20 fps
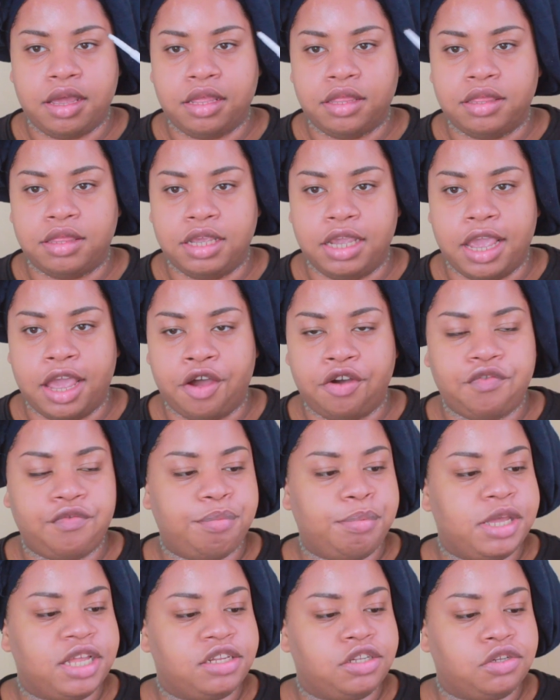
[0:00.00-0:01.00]
the e l
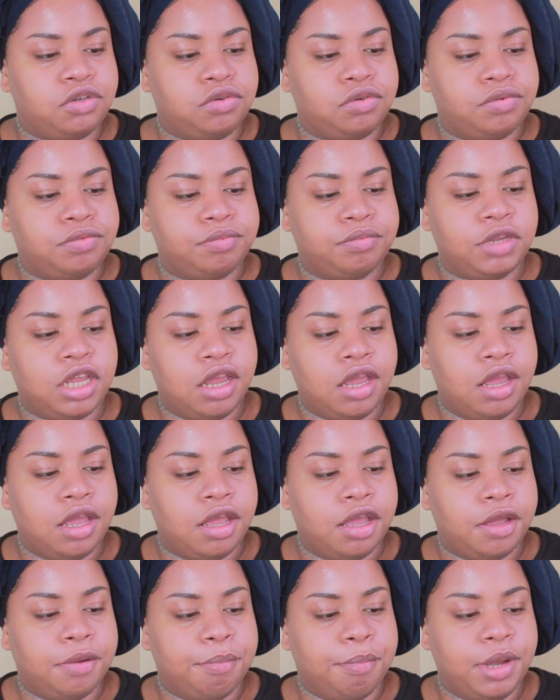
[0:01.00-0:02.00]
f pencil,
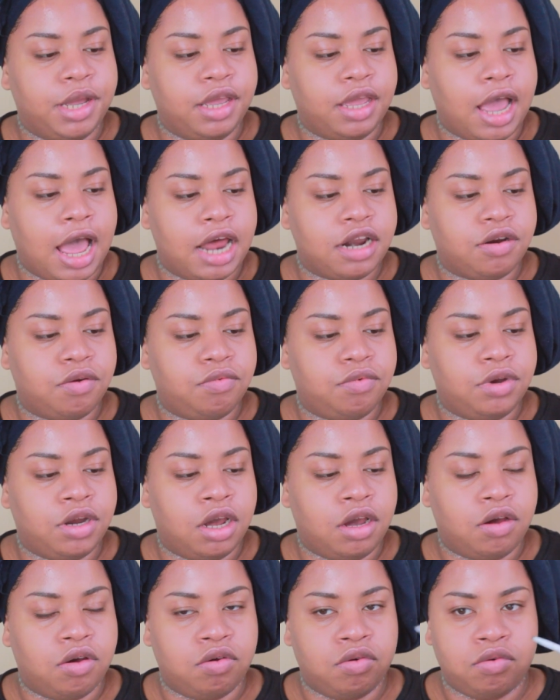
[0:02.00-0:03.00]
but I don't
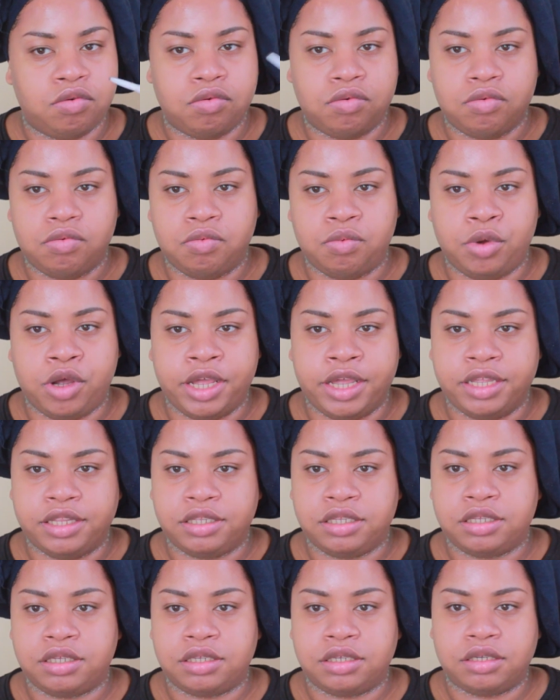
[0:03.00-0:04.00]
know
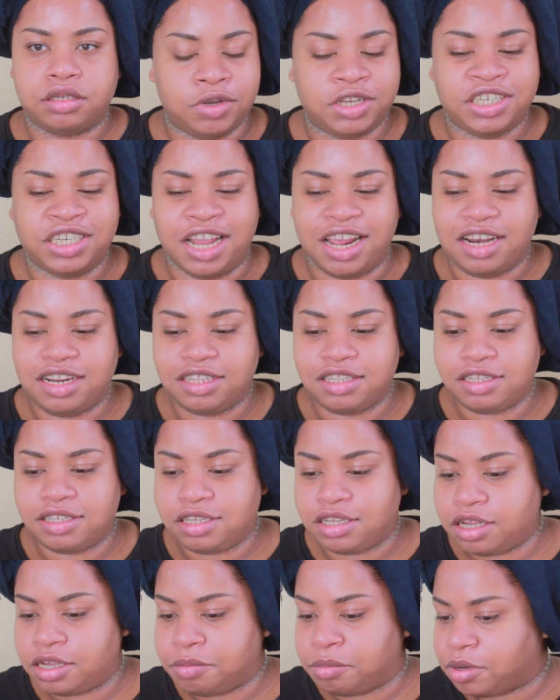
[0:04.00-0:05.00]
what what shade is
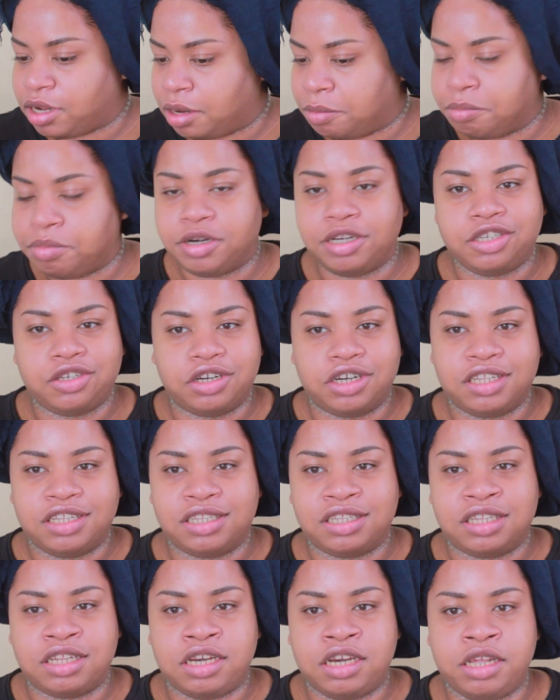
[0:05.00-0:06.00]
this in, but I'm pretty sure this
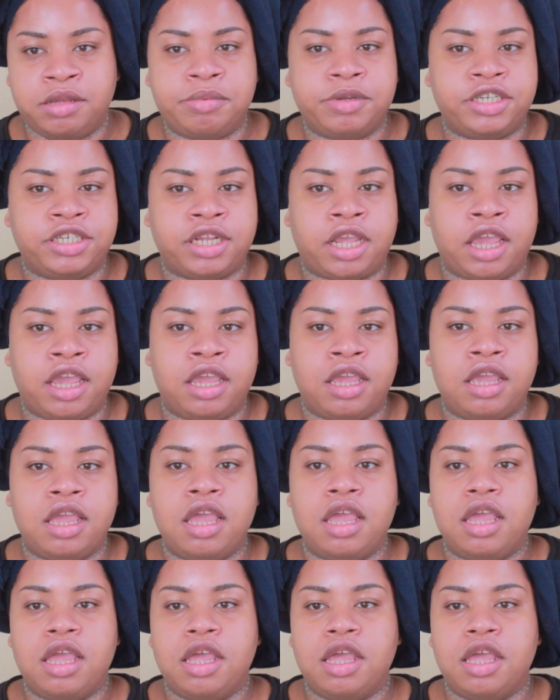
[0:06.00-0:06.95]
is the deepest shade.